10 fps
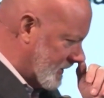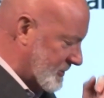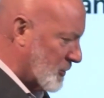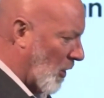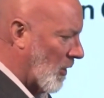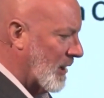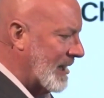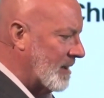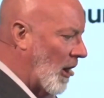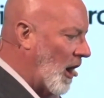
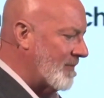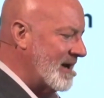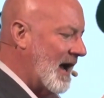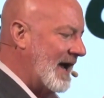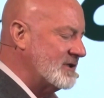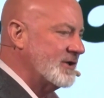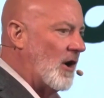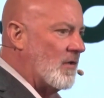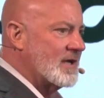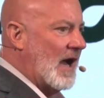story harmonized in
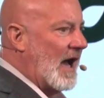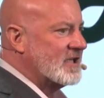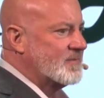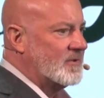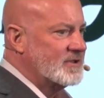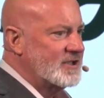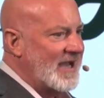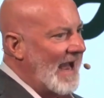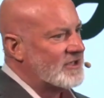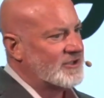all the Gospels, it's
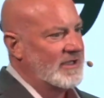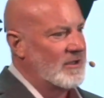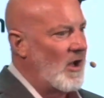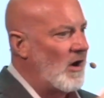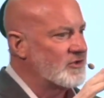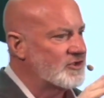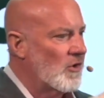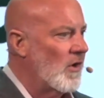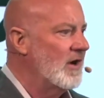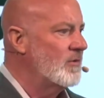actually a long
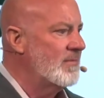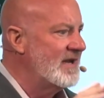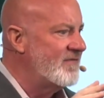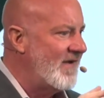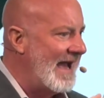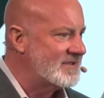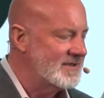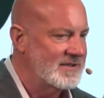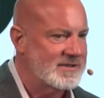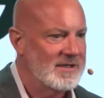story with many
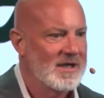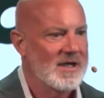facets.